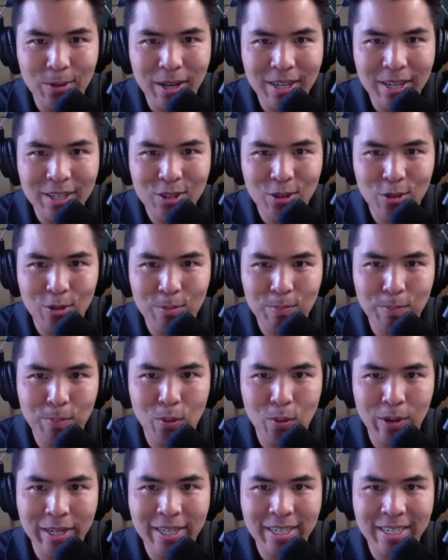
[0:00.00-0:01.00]
at a certain
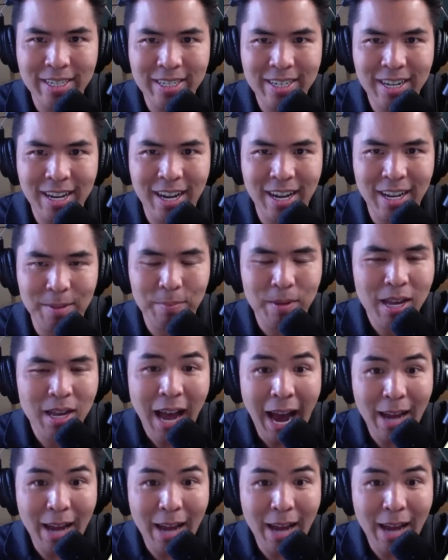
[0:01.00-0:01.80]
point in time.